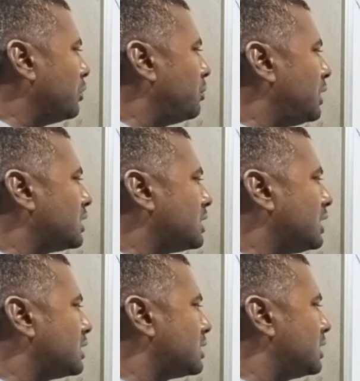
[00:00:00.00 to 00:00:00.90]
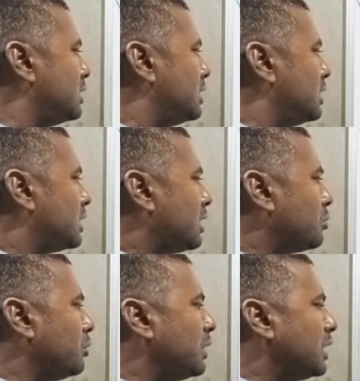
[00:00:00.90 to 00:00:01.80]

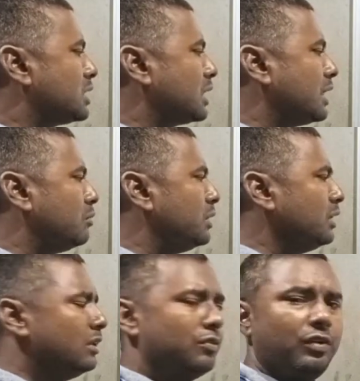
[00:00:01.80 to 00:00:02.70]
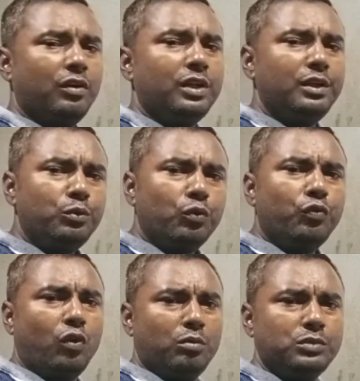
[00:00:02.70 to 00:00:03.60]
Thermoplastic can be formed
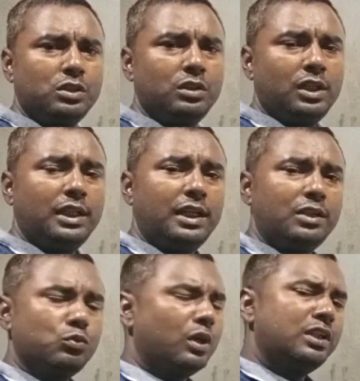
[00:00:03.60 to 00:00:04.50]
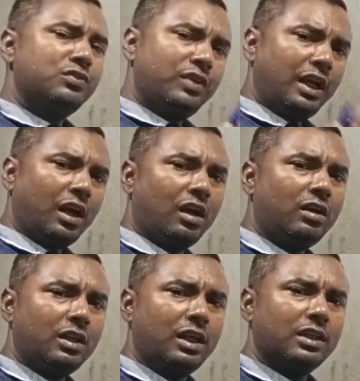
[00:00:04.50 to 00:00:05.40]
in two forms. That is, one is very
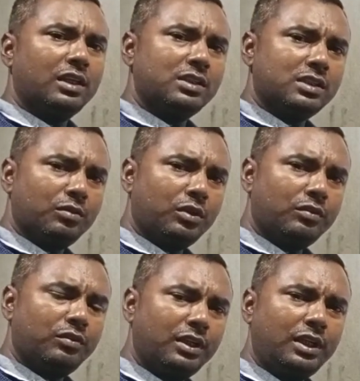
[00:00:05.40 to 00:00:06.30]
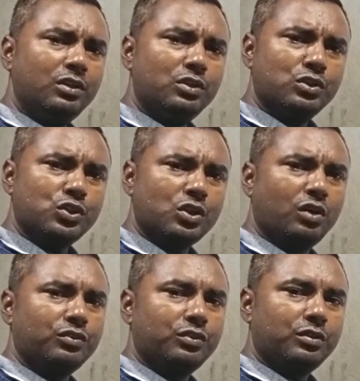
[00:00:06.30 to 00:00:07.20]
hard, another is somewhat very
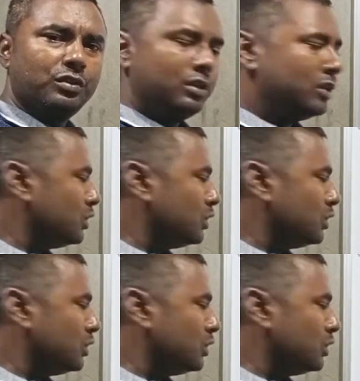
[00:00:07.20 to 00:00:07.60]
soft.